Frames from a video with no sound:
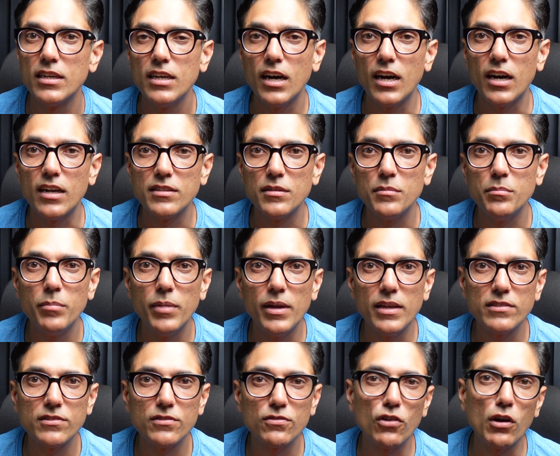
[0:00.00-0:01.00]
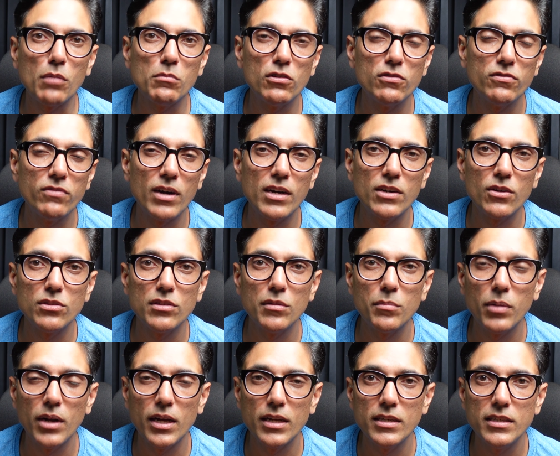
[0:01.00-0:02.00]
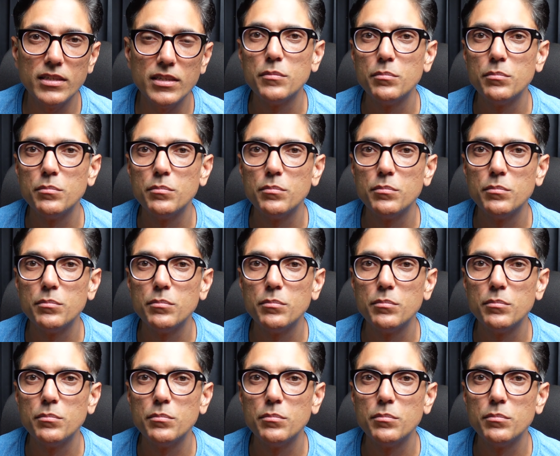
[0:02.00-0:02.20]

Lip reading: are the best form of fat on the planet,